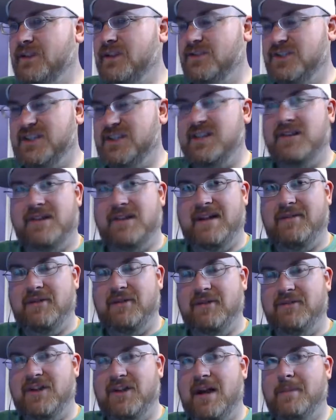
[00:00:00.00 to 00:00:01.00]
see the
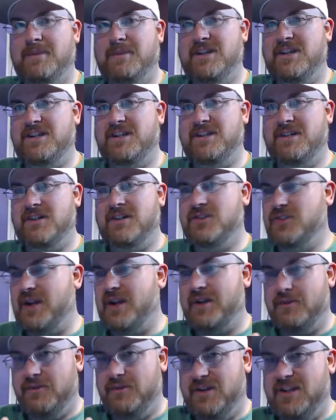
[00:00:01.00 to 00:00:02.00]
level of competition and
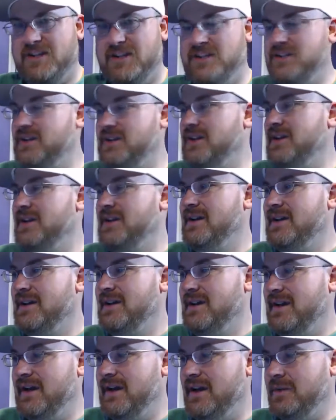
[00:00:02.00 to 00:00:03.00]
try to reach
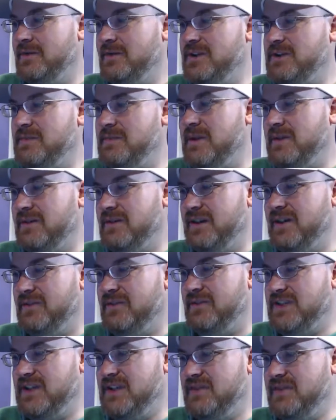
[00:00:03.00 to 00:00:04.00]
better
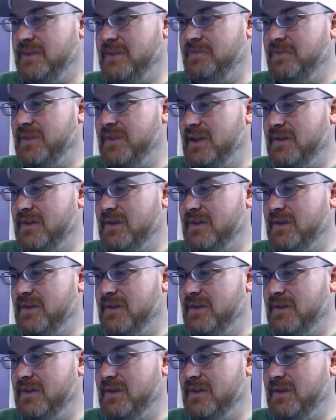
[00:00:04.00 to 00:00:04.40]
levels of it.